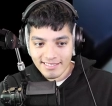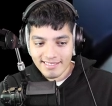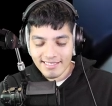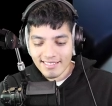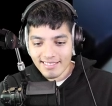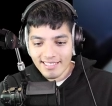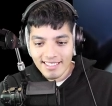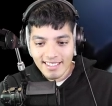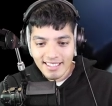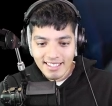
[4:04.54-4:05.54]

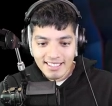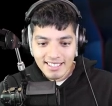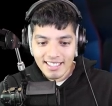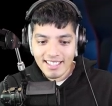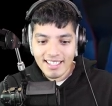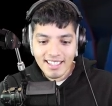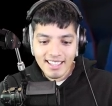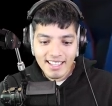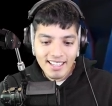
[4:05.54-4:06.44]
Nobody speaks.